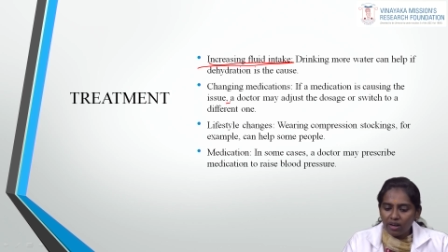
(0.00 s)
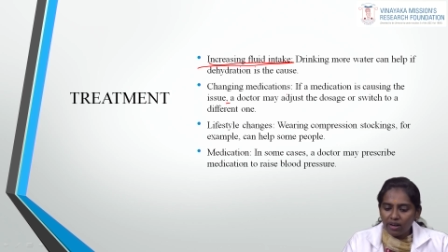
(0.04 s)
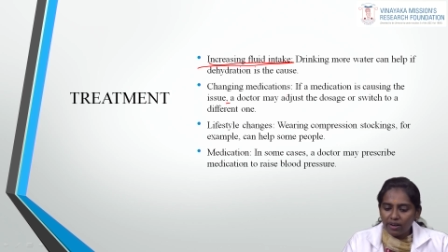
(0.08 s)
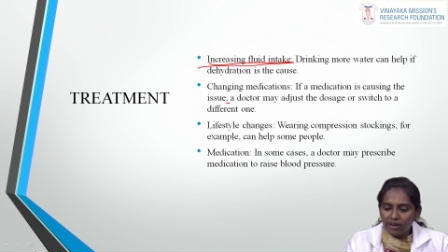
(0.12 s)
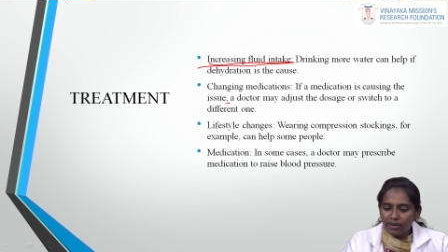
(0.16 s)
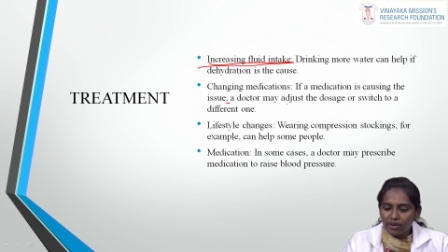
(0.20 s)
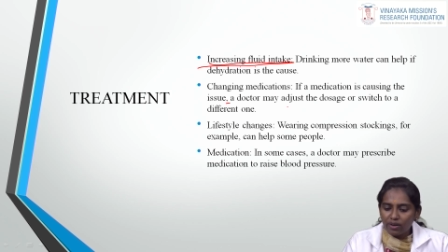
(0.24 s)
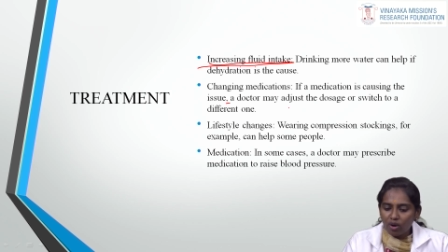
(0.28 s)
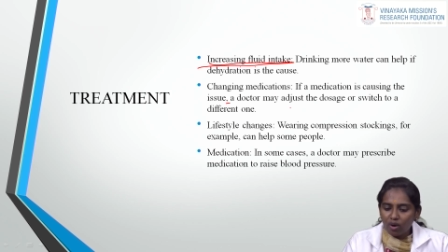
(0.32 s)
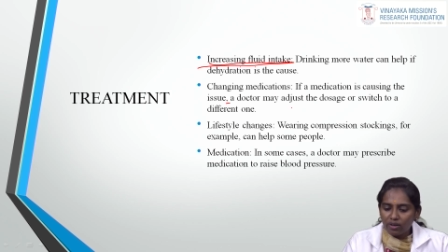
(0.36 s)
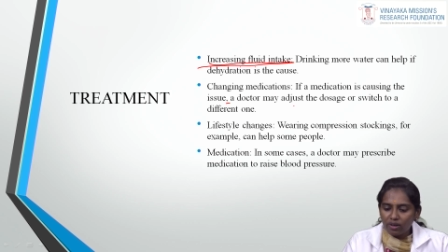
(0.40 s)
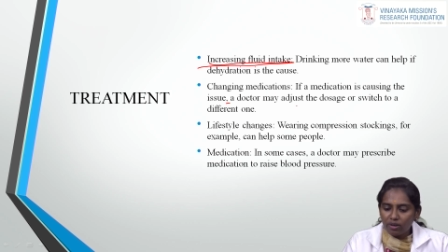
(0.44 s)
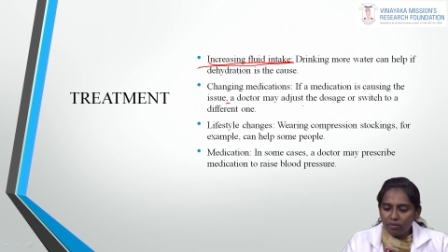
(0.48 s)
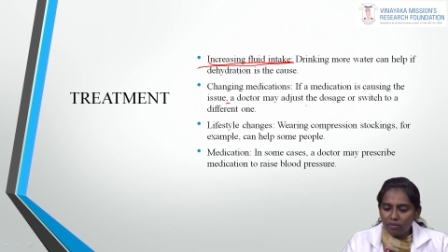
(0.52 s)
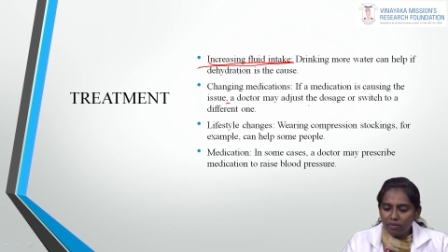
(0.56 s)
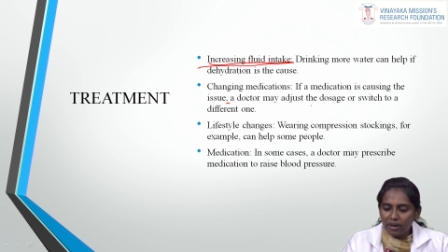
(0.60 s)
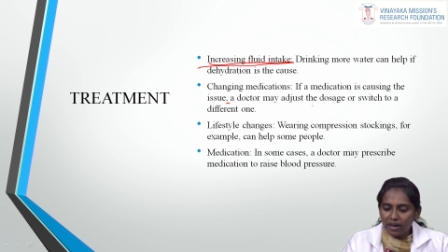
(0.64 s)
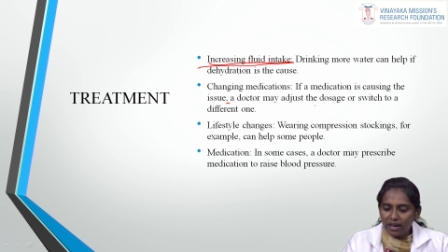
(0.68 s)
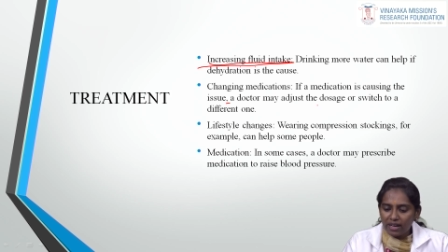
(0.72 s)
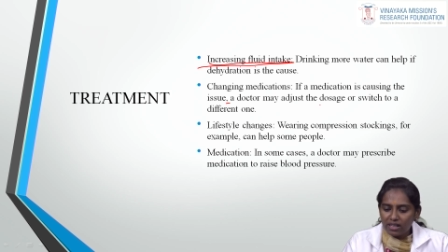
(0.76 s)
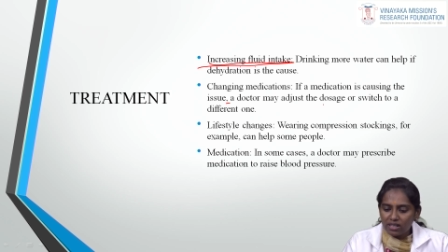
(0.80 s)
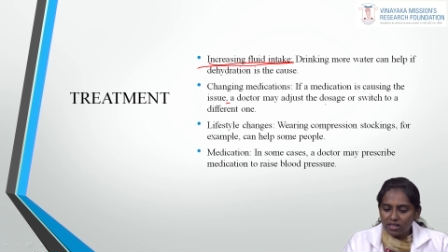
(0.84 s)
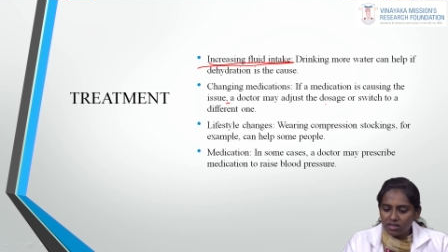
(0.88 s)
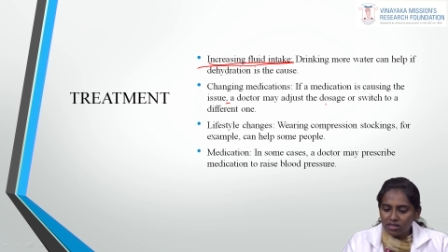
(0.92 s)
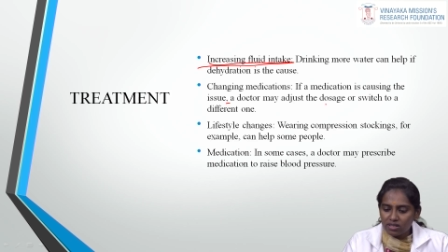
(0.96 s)
a doctor
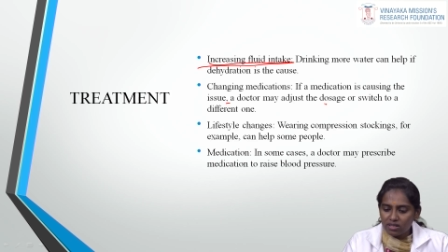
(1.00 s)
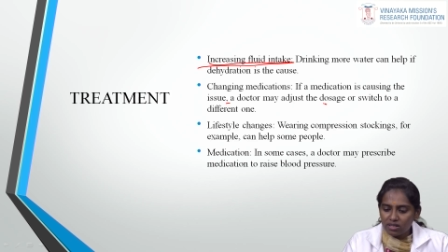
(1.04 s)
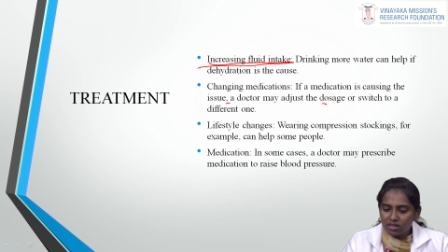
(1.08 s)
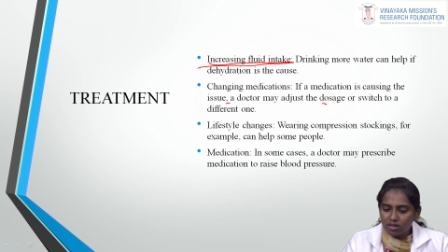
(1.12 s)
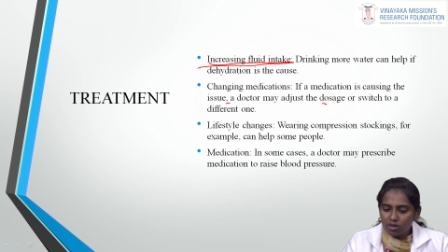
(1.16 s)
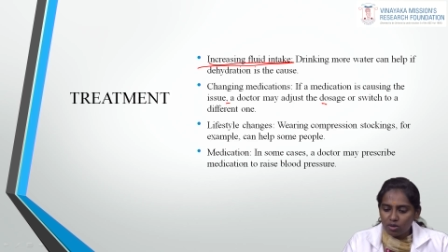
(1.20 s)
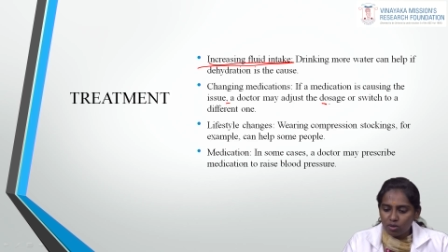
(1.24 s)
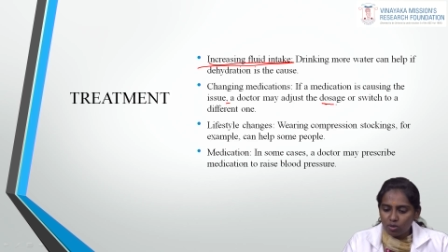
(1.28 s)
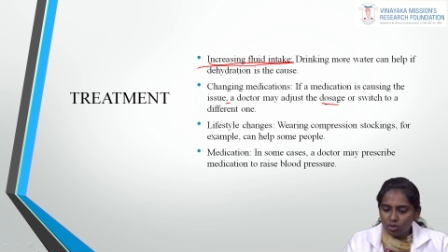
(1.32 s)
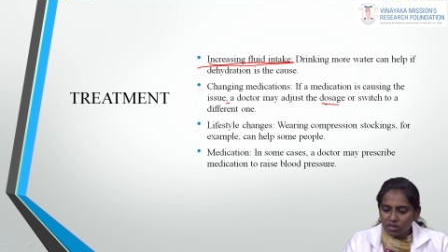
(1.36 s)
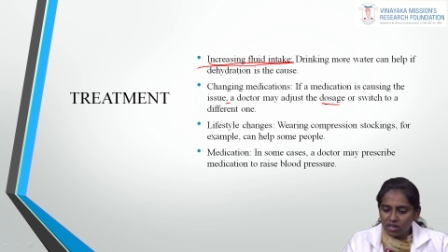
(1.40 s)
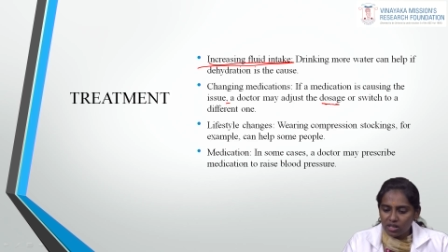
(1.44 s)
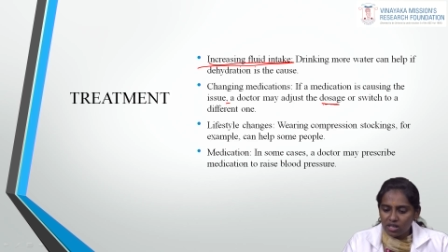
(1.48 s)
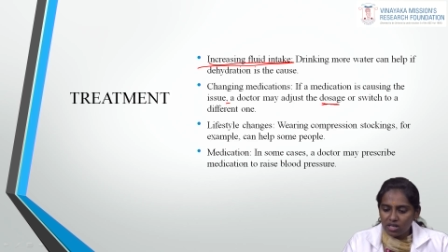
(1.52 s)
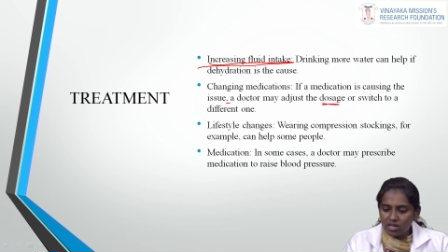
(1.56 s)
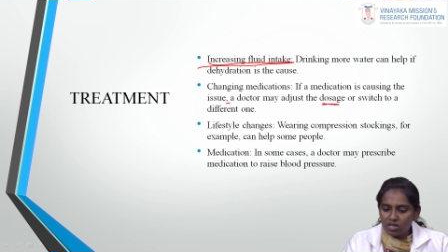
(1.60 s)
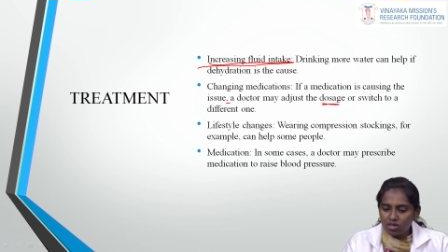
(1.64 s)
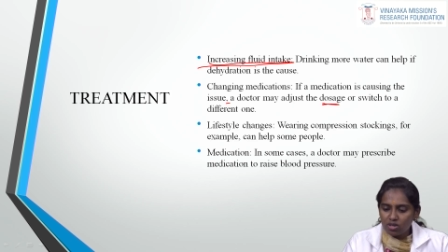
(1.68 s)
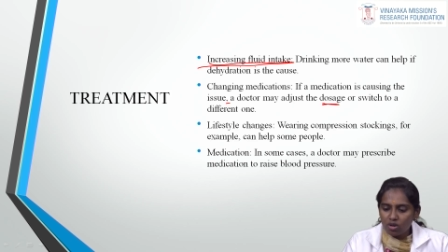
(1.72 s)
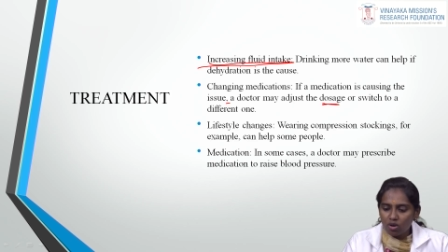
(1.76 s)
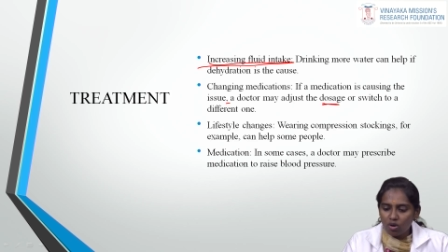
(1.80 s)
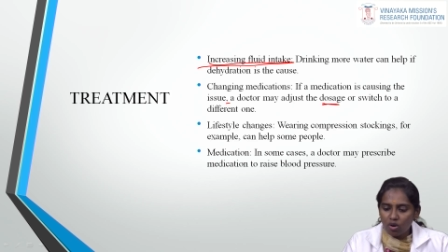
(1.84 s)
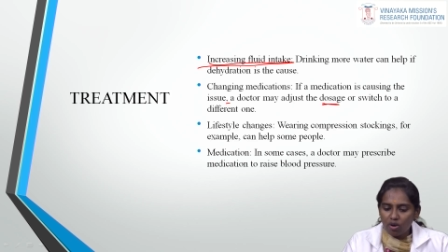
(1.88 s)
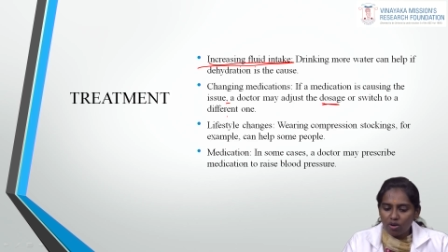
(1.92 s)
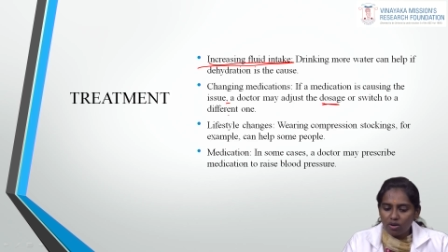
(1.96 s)
may adjust the
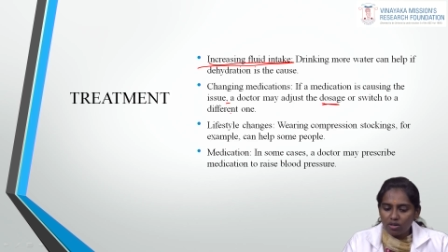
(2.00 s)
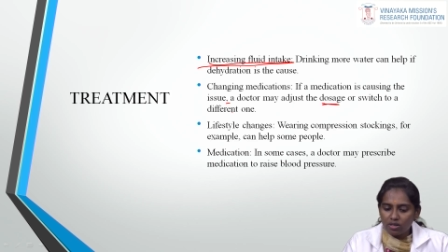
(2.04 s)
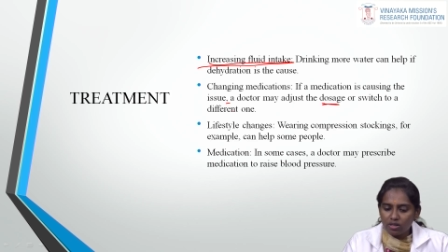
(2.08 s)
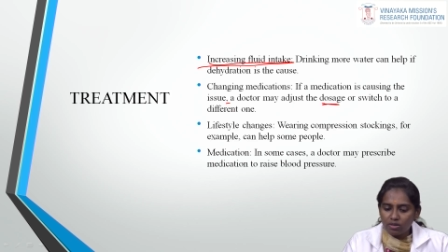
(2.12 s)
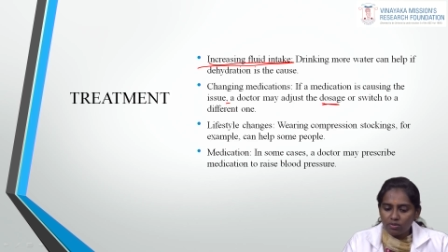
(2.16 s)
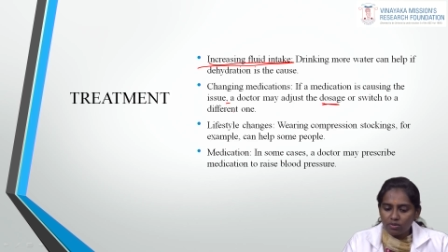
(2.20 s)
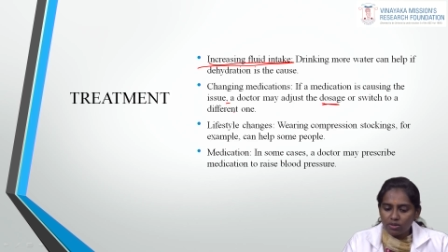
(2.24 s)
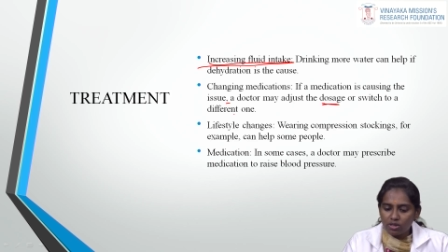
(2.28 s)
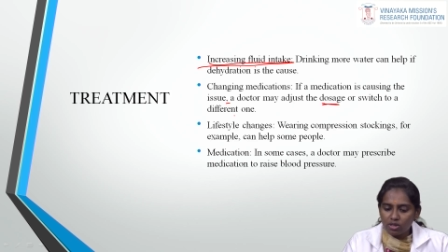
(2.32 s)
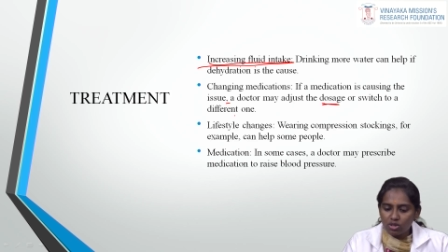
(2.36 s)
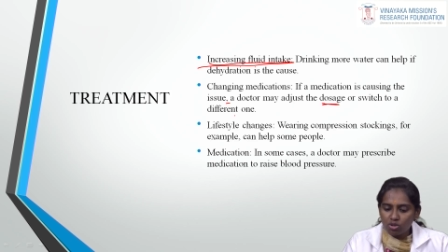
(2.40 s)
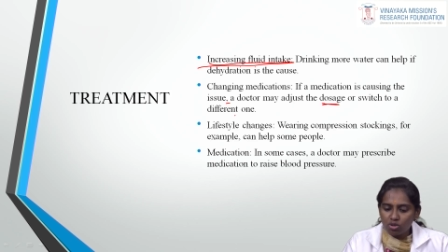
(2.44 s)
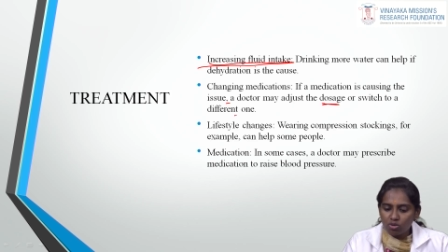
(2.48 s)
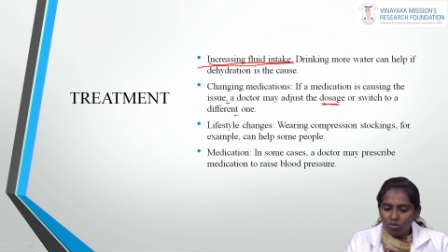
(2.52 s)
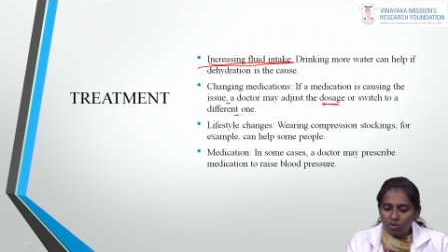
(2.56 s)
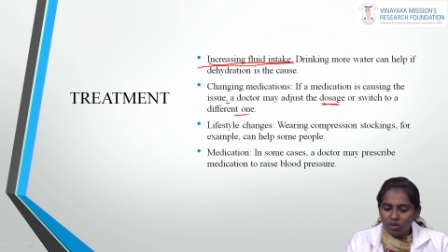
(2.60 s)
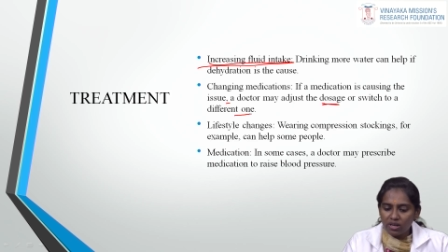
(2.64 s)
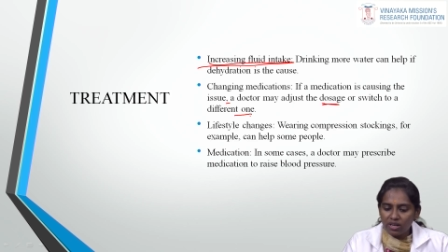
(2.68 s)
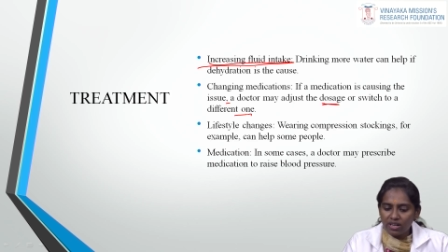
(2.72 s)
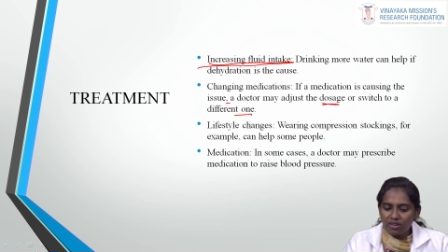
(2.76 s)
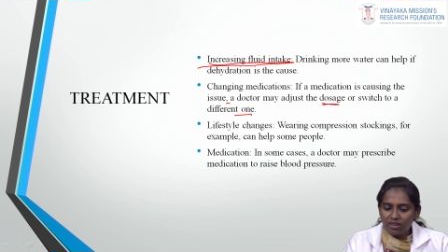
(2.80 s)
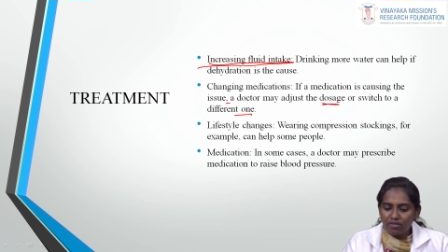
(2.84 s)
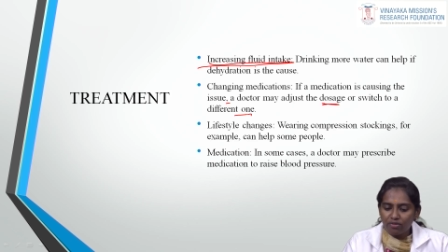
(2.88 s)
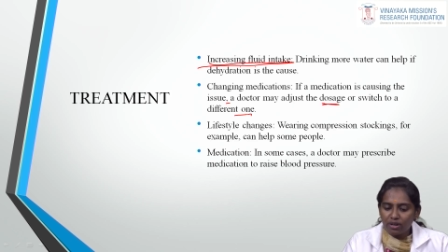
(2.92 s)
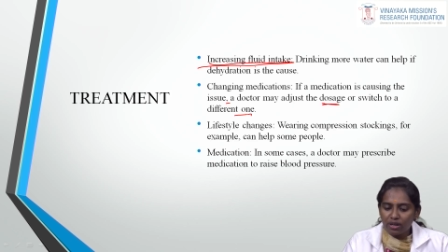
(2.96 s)
dosage or switch to
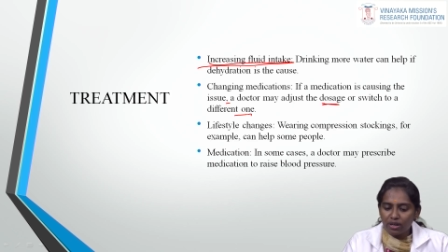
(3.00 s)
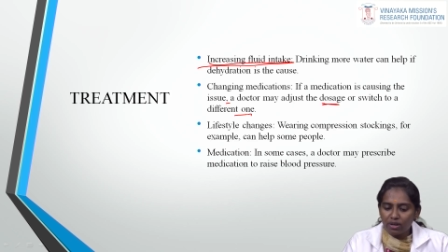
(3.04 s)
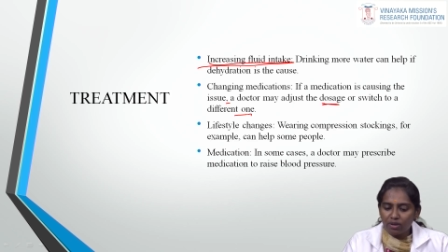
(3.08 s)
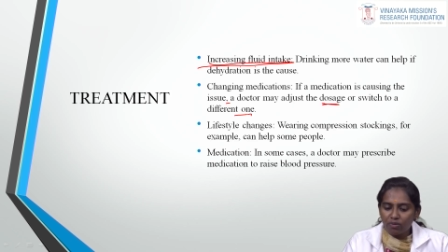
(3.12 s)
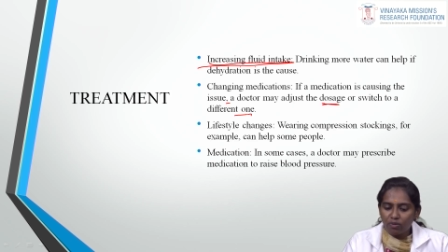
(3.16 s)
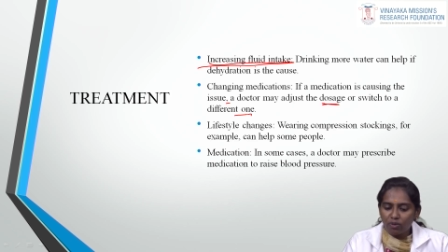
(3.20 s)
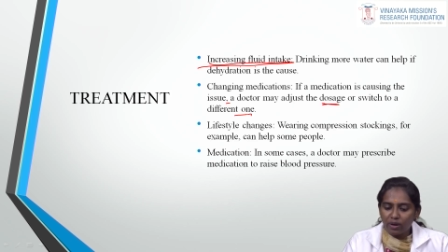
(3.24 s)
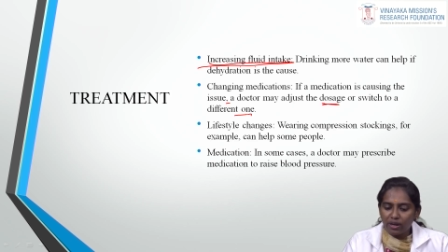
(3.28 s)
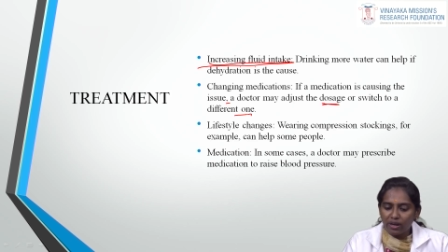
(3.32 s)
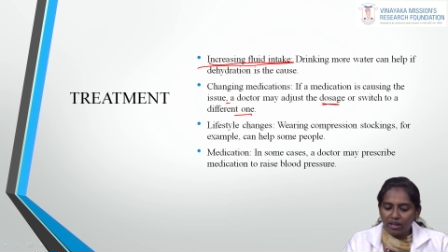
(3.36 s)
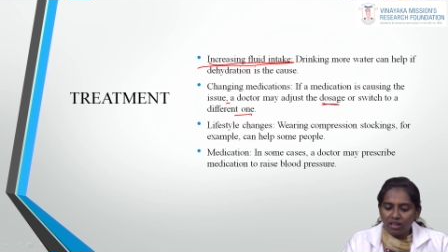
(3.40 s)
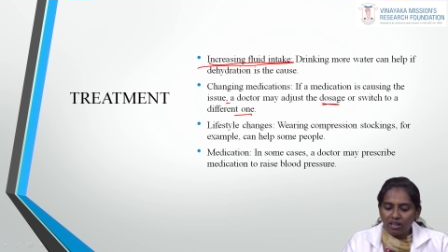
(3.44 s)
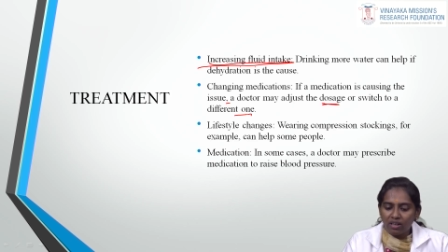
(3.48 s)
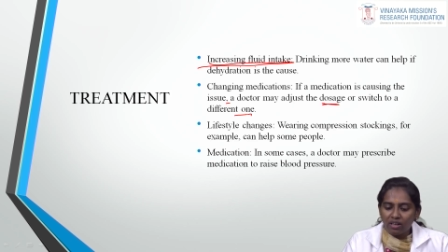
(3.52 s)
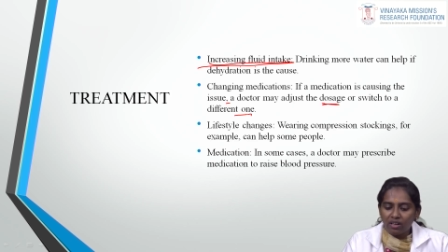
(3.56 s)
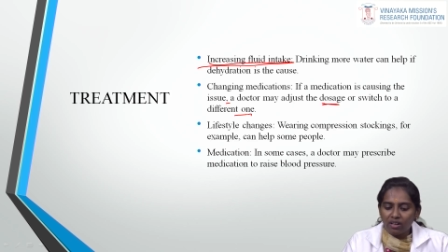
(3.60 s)
a different one.